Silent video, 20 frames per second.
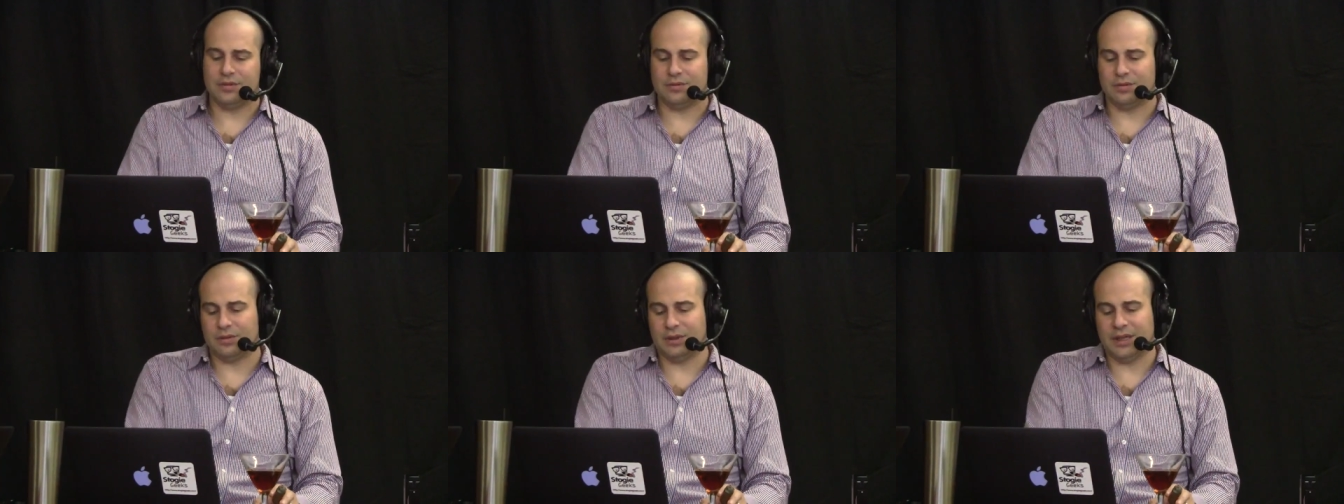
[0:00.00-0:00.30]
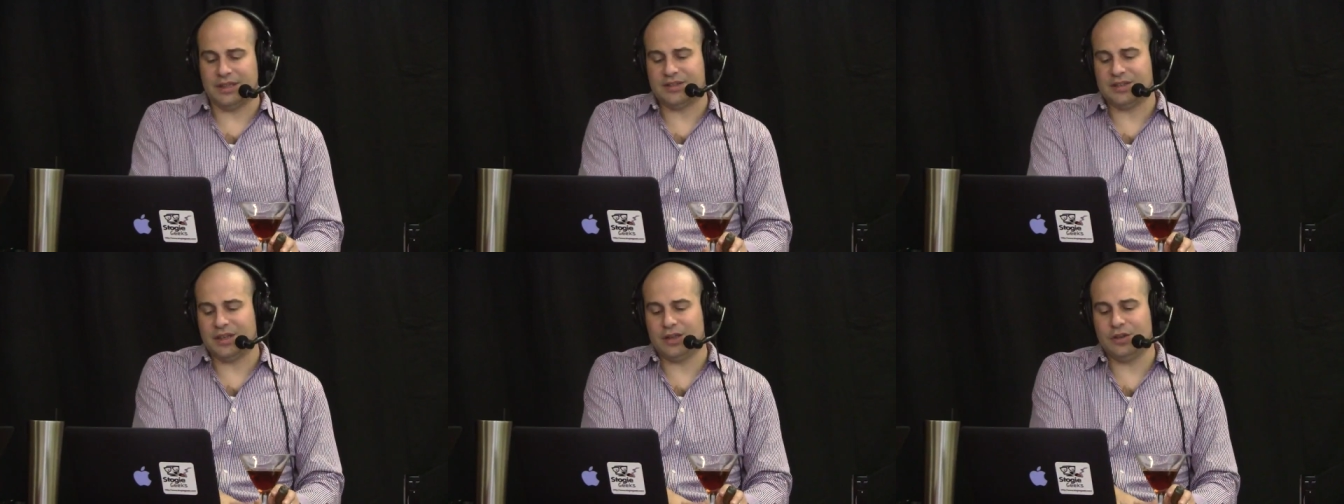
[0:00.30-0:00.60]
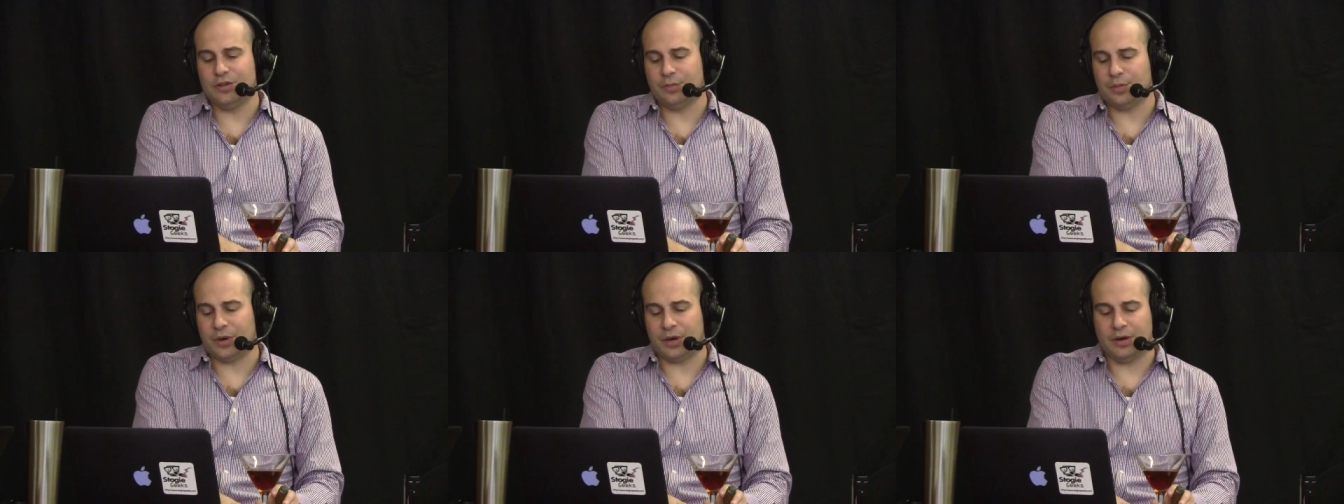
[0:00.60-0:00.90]
let's say
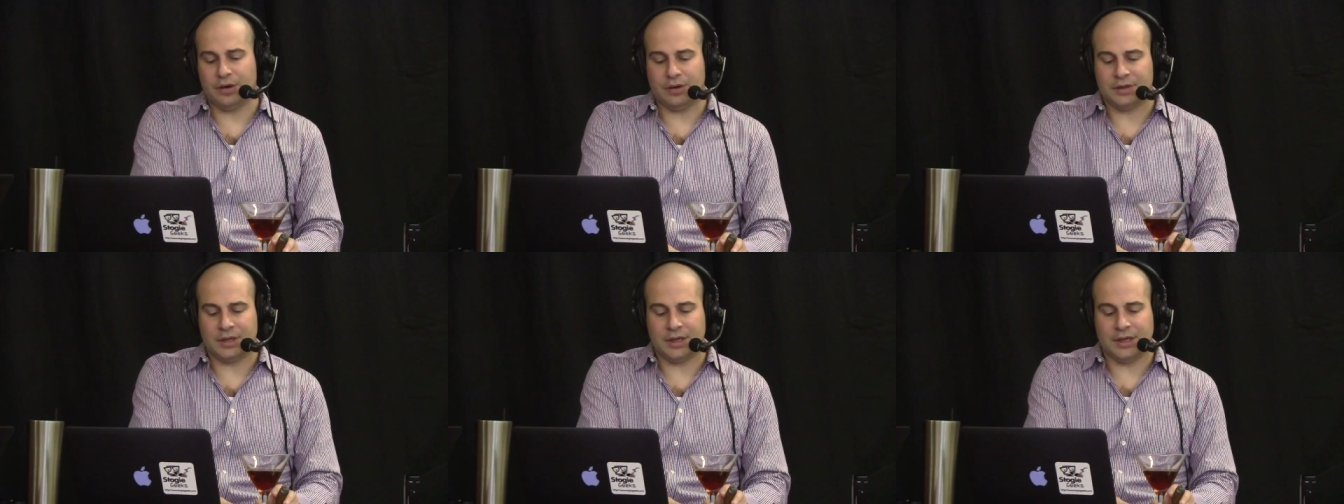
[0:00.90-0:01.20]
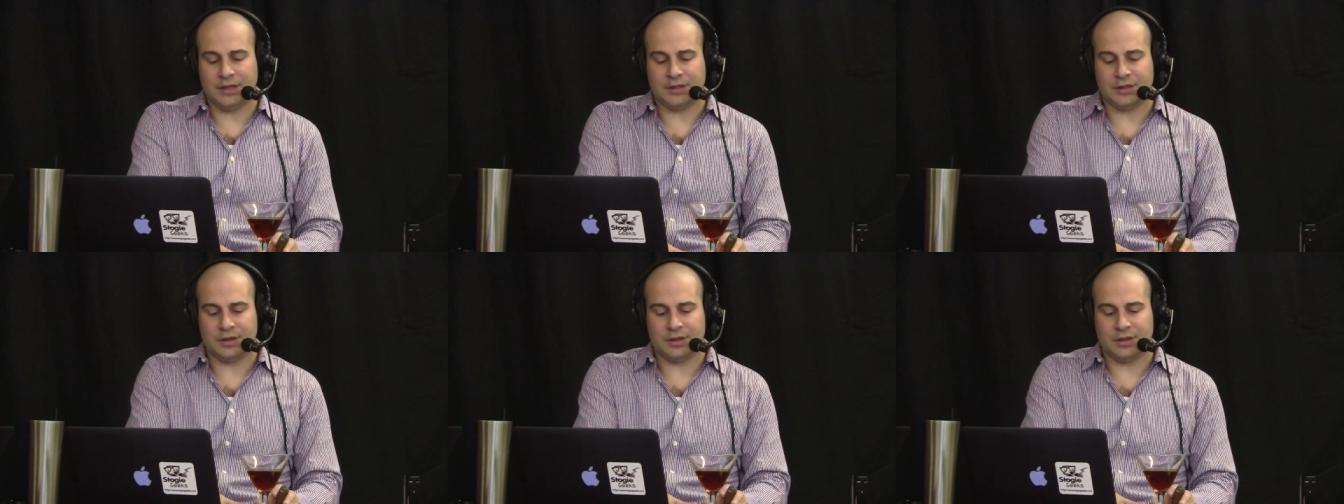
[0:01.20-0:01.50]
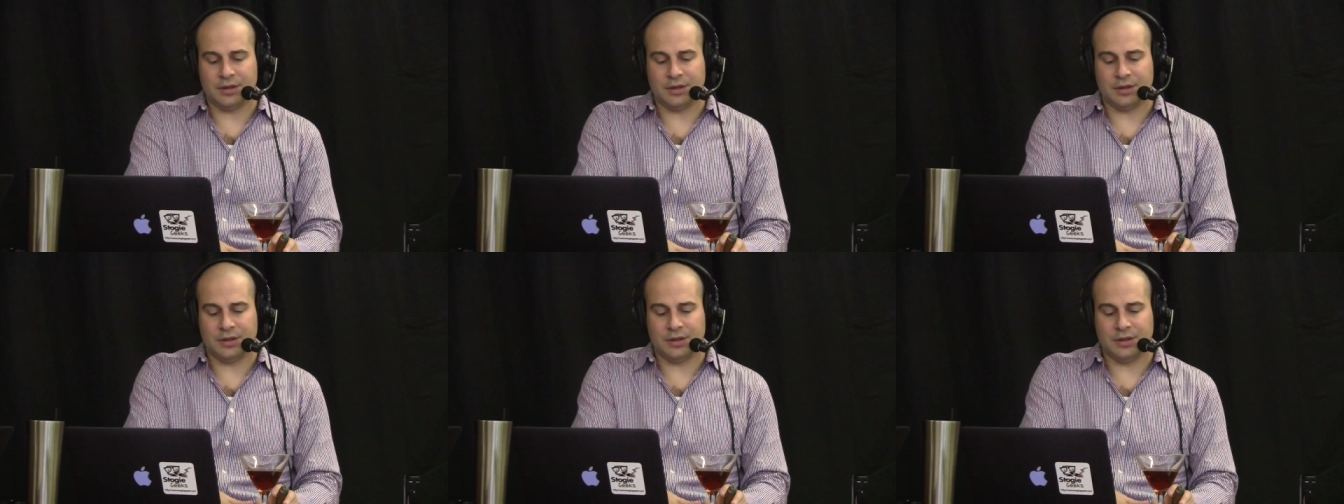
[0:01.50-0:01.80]
you prioritize
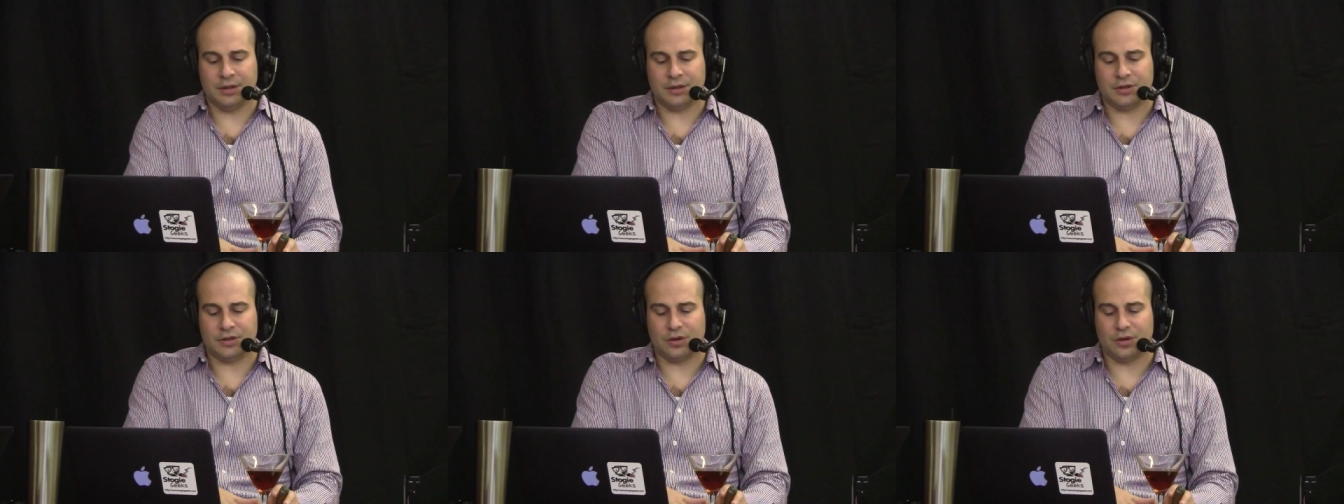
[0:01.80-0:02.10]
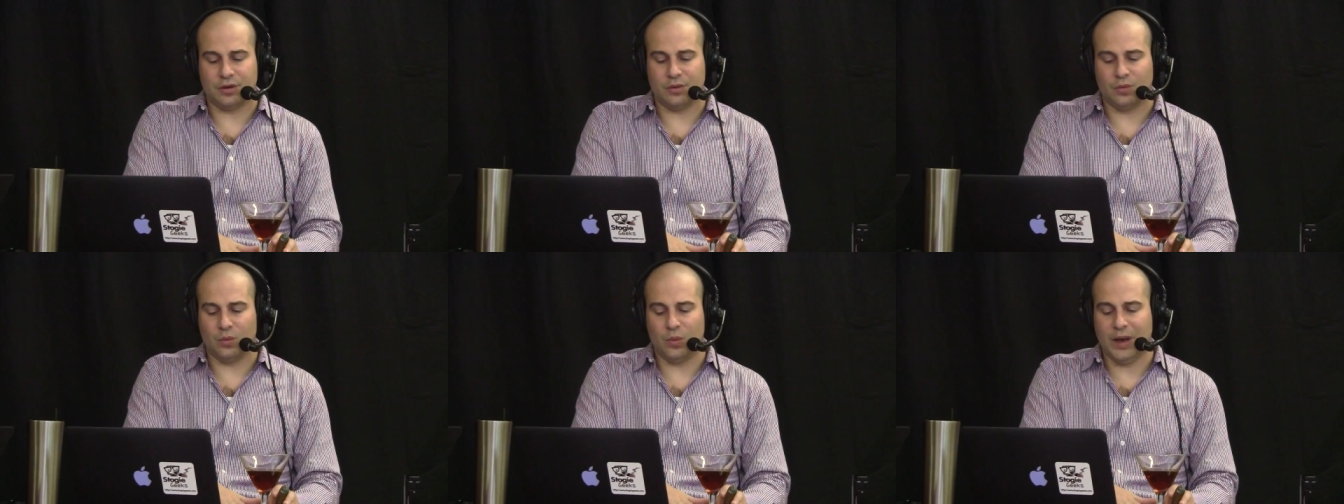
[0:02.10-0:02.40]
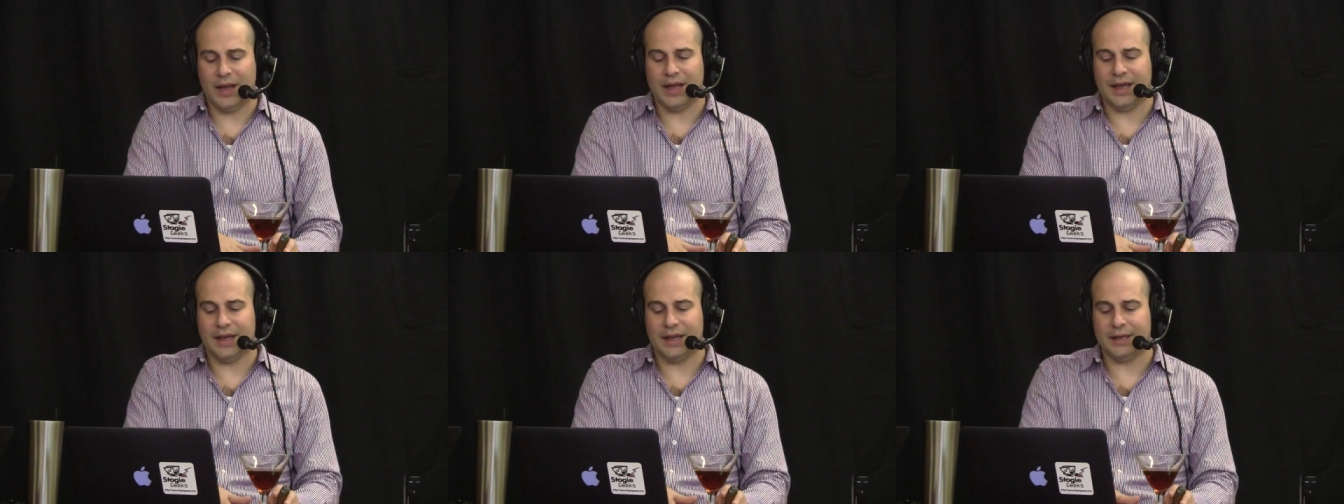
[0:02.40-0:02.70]
a, a, a certain
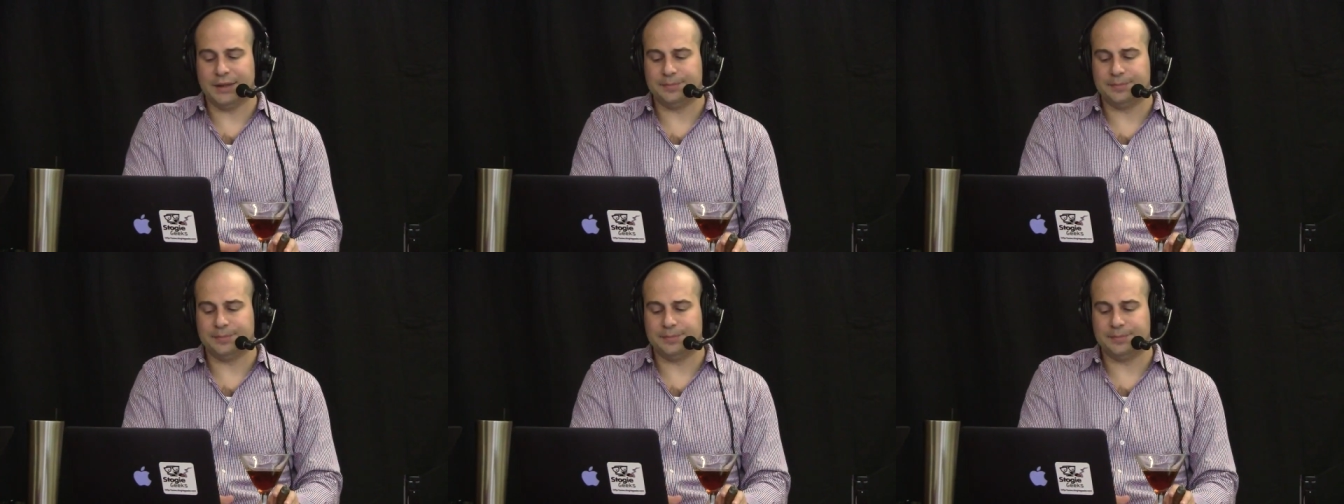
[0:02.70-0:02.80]
way.